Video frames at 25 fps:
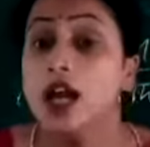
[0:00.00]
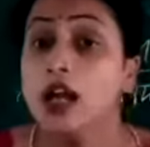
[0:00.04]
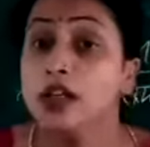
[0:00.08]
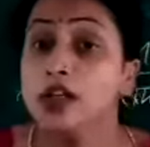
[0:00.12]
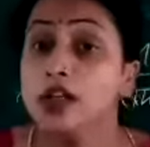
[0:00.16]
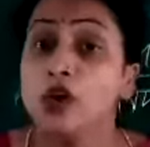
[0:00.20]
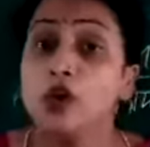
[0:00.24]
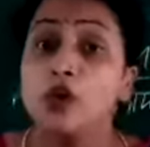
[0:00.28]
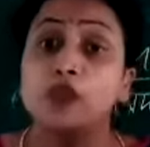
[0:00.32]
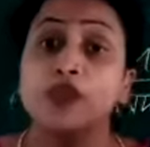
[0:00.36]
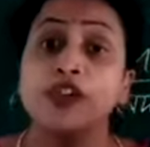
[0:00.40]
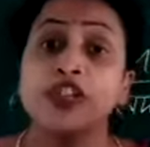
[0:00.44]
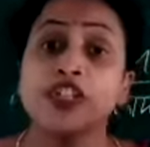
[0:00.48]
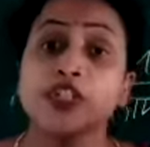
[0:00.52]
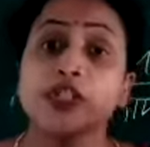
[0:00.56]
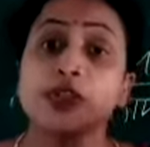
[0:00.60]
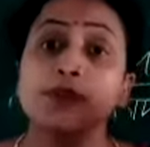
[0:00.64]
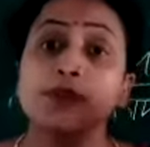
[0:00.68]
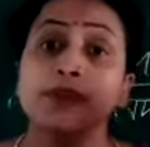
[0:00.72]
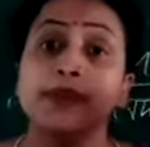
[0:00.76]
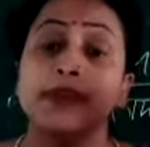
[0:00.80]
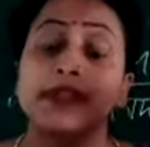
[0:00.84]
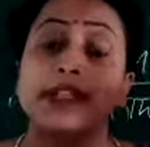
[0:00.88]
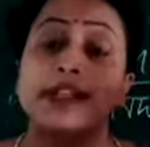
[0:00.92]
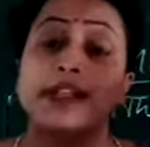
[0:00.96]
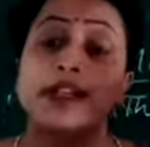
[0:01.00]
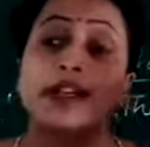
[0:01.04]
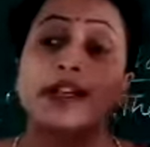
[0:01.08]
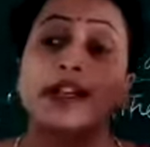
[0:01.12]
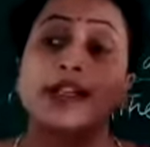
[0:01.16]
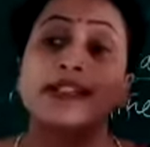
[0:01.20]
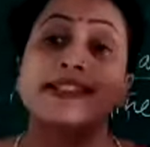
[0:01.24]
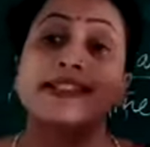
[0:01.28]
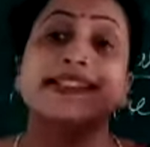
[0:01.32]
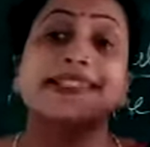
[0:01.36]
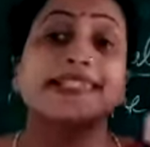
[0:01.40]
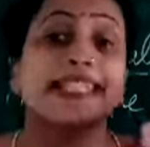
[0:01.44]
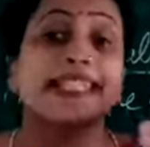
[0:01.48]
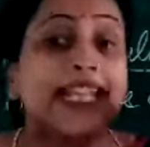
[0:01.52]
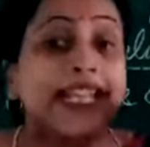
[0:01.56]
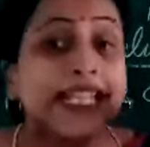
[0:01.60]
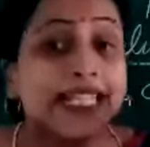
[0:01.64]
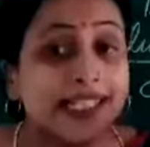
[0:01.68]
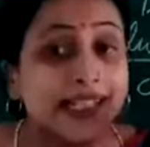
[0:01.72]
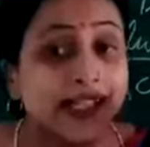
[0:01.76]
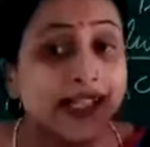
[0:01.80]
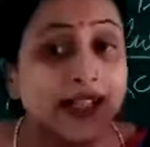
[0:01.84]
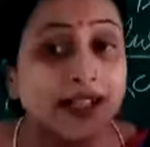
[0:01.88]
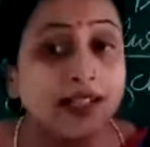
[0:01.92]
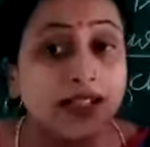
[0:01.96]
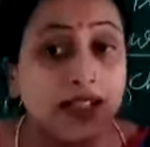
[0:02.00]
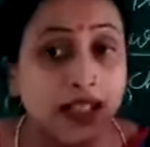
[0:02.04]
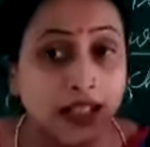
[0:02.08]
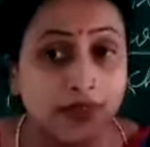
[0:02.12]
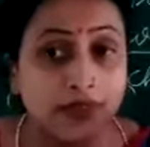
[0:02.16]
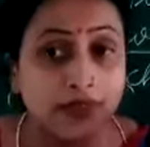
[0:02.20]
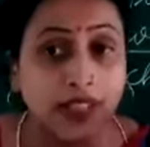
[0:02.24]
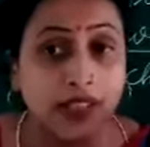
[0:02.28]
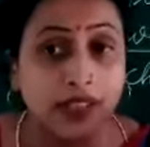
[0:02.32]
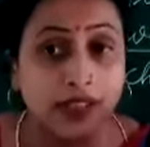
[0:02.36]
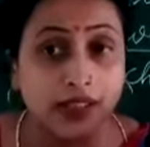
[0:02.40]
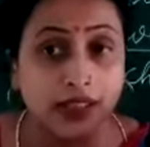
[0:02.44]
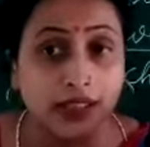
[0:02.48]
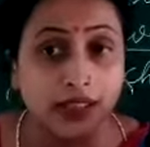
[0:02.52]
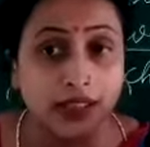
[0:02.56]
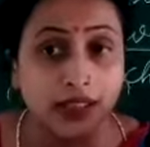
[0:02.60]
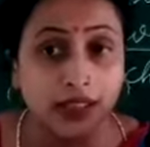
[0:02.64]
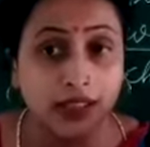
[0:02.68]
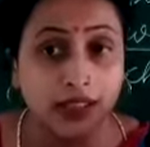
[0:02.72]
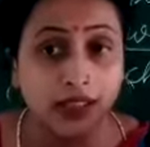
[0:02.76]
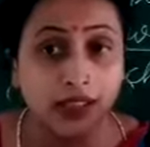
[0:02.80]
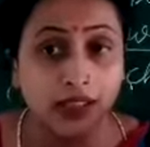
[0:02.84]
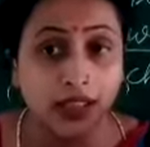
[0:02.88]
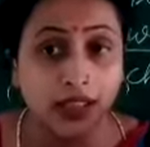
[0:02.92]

Now which states are covered